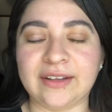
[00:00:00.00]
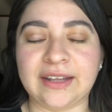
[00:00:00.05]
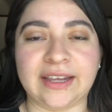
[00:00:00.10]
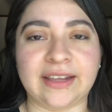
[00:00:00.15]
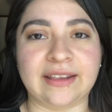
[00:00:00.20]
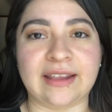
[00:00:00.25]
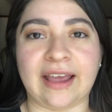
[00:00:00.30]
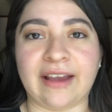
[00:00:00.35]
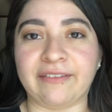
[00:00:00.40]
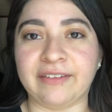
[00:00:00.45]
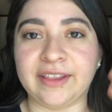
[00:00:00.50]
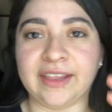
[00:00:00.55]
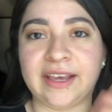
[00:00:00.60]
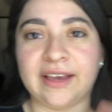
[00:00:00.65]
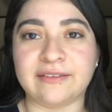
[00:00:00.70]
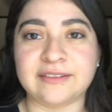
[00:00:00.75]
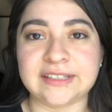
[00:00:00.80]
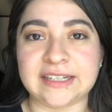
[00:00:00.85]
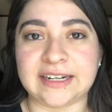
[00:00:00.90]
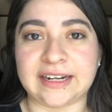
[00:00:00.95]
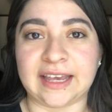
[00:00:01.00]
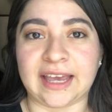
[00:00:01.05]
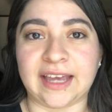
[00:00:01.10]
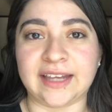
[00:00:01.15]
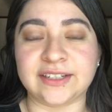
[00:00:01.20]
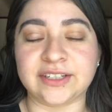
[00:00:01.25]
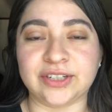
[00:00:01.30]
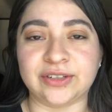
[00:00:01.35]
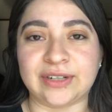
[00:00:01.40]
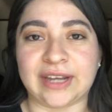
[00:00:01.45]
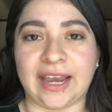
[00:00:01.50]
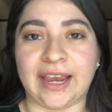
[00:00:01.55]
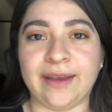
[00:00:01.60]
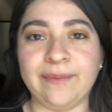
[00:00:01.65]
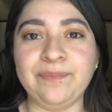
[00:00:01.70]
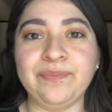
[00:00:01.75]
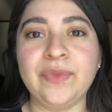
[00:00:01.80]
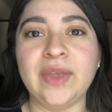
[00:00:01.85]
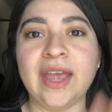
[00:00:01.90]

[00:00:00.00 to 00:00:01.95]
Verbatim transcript: like everything I was gonna get today.